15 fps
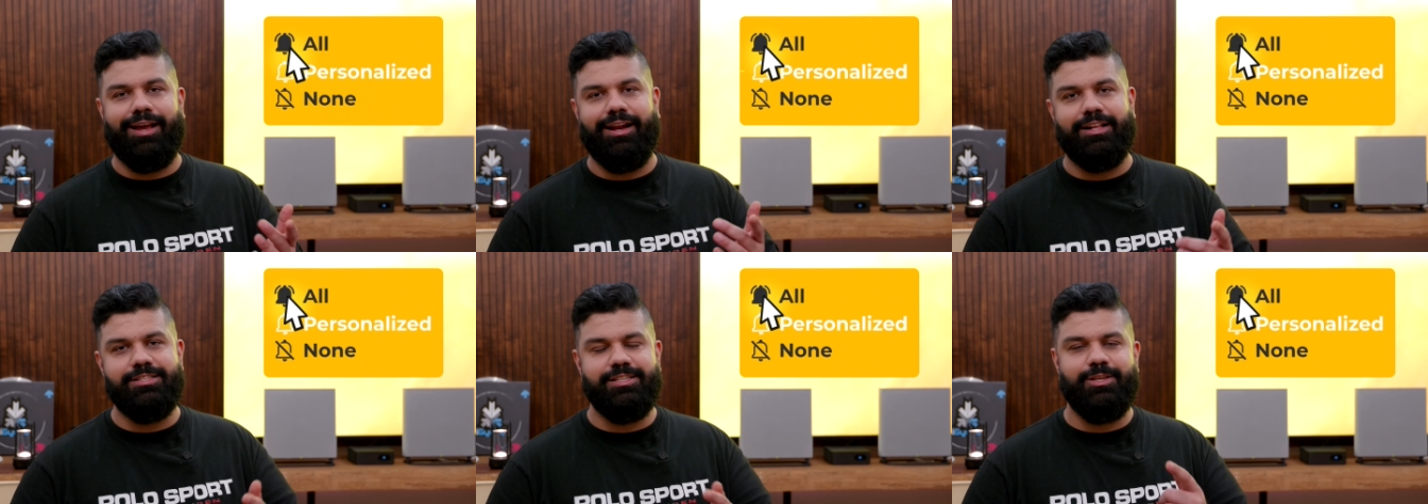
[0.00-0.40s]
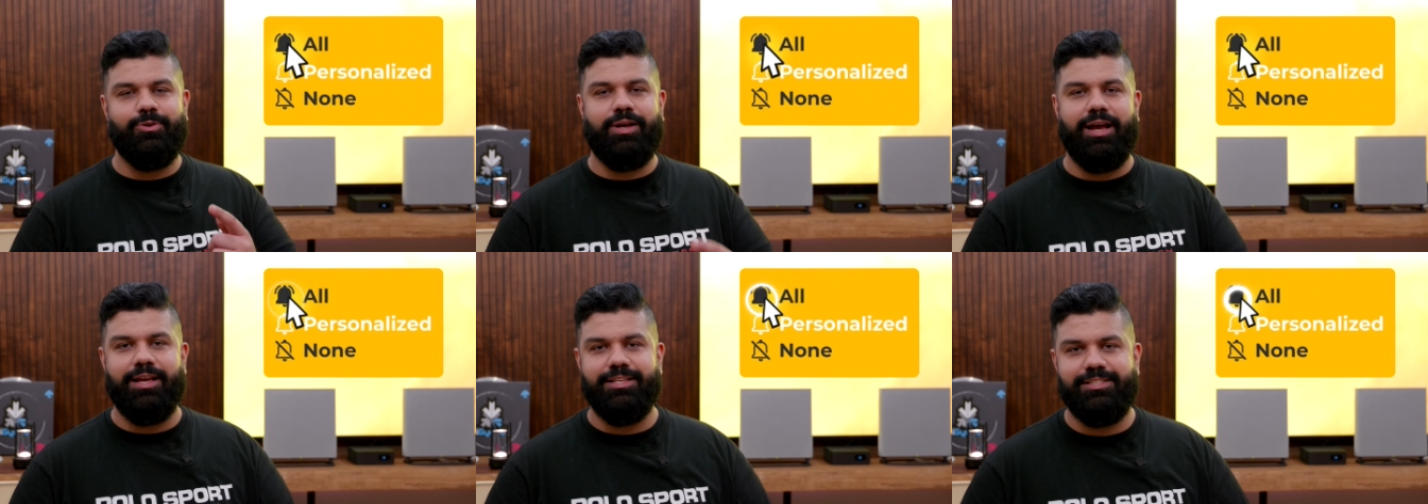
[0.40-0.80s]
and I'll see you
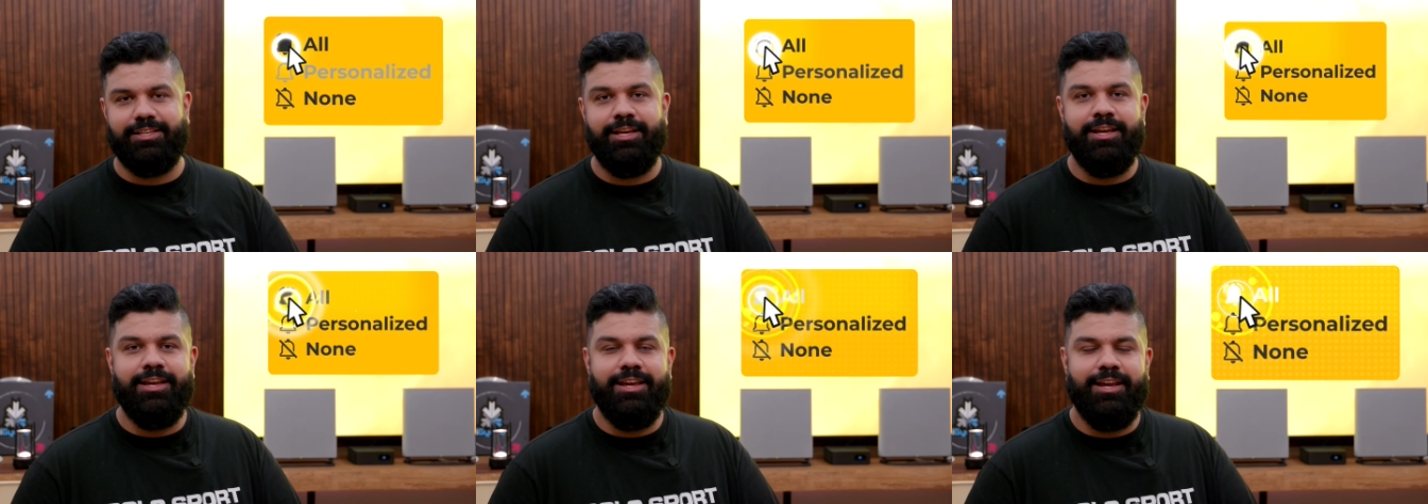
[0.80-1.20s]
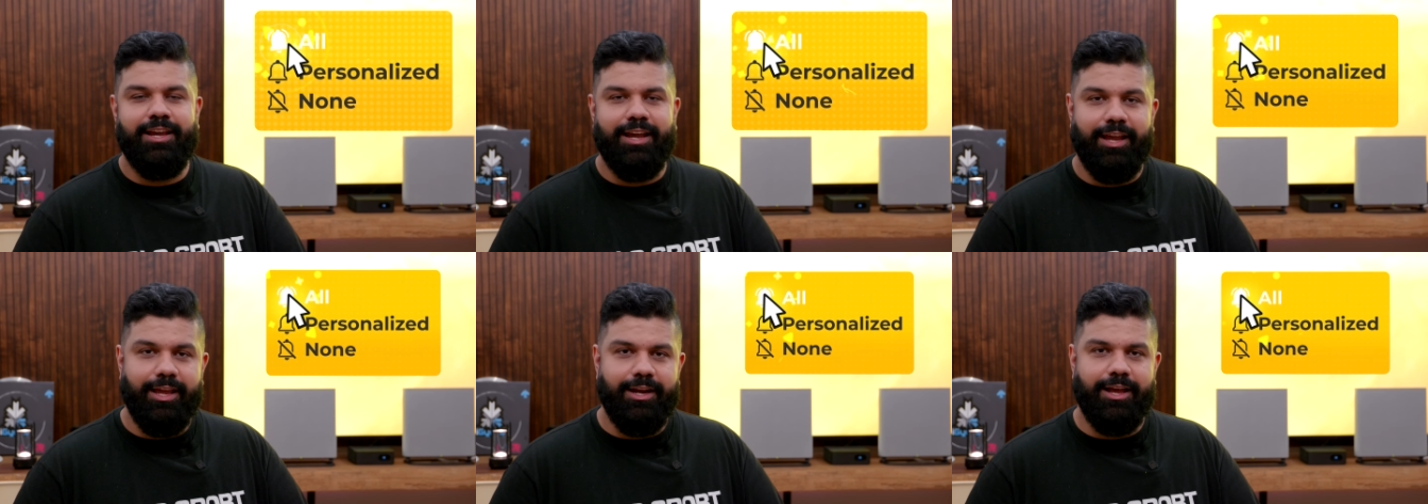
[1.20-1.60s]
guys
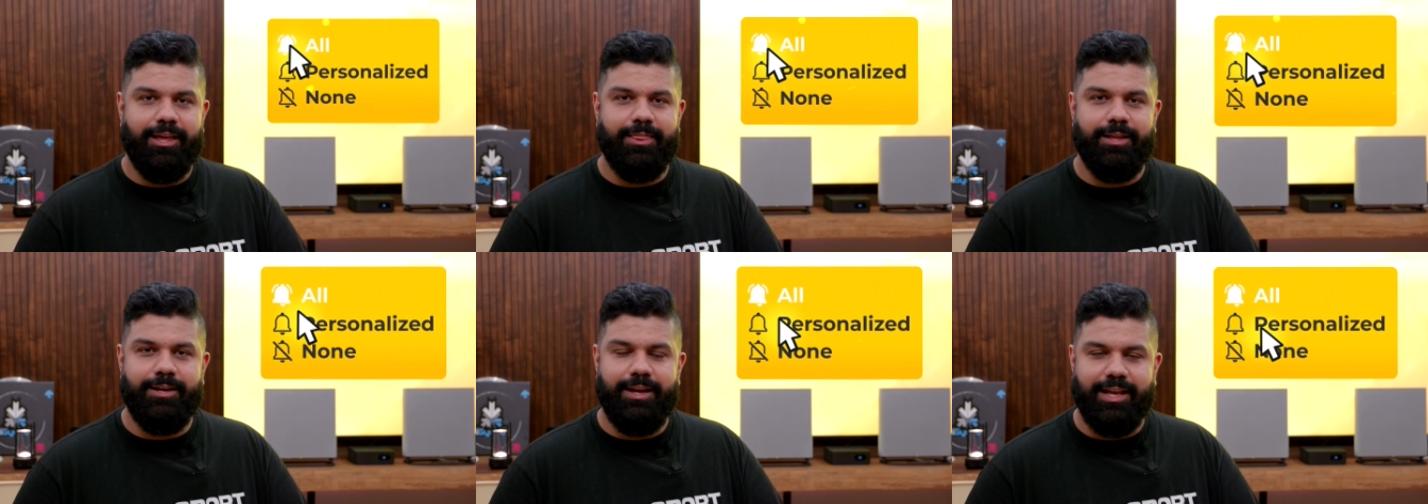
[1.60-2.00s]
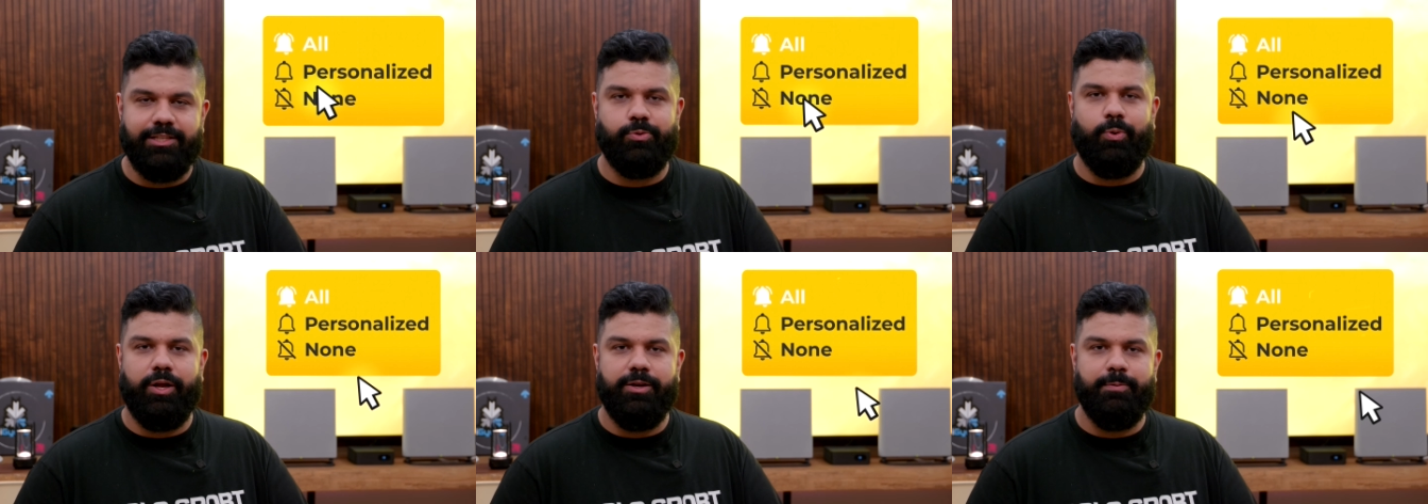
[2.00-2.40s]
in the
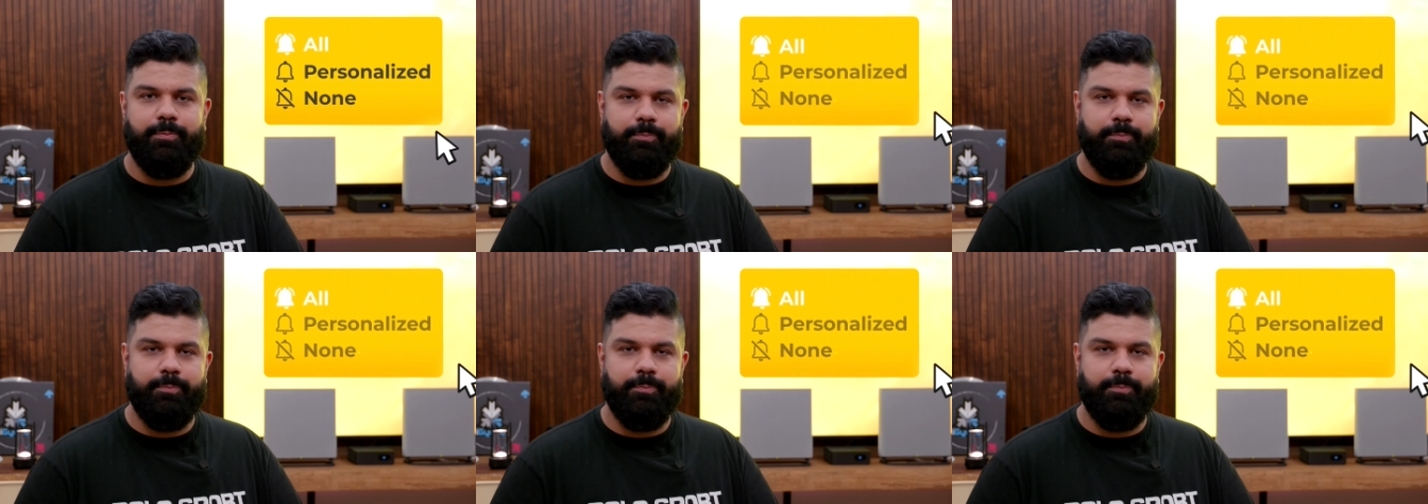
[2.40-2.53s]
next one.